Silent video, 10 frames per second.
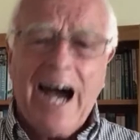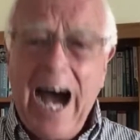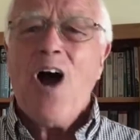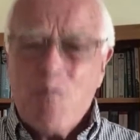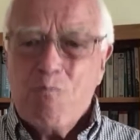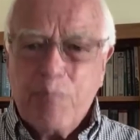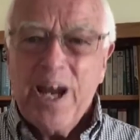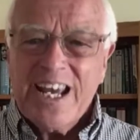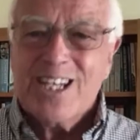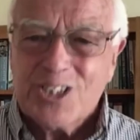How
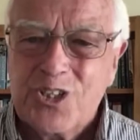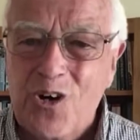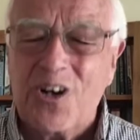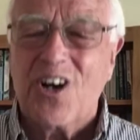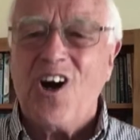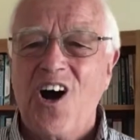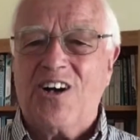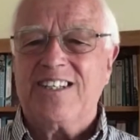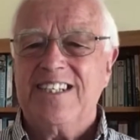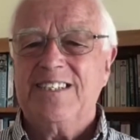big is your
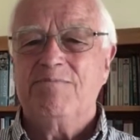God?